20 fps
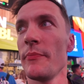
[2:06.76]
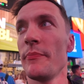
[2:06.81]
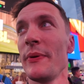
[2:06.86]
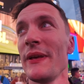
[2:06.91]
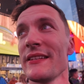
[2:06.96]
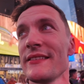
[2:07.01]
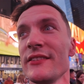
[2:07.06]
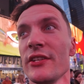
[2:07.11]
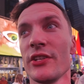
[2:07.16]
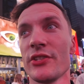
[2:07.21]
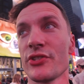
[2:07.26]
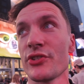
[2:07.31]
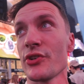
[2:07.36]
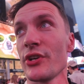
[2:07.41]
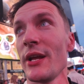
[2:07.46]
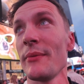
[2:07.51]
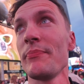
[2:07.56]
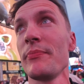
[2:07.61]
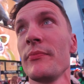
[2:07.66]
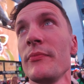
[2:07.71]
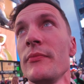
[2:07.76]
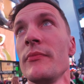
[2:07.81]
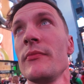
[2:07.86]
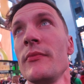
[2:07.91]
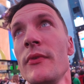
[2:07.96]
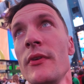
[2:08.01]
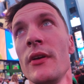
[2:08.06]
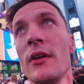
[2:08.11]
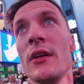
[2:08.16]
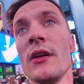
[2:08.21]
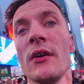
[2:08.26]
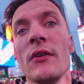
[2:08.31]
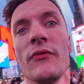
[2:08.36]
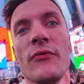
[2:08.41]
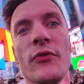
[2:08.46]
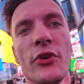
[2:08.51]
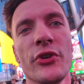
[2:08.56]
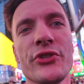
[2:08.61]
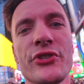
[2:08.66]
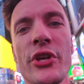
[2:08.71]
a business trip
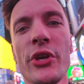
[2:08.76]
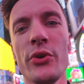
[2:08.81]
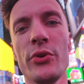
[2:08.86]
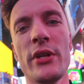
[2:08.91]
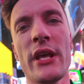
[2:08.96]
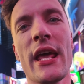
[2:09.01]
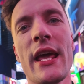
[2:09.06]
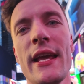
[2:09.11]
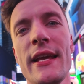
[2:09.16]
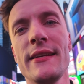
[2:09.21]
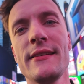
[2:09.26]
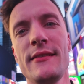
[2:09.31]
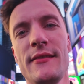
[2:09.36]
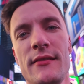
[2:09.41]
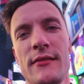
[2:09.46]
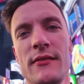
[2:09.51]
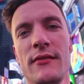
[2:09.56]
for two days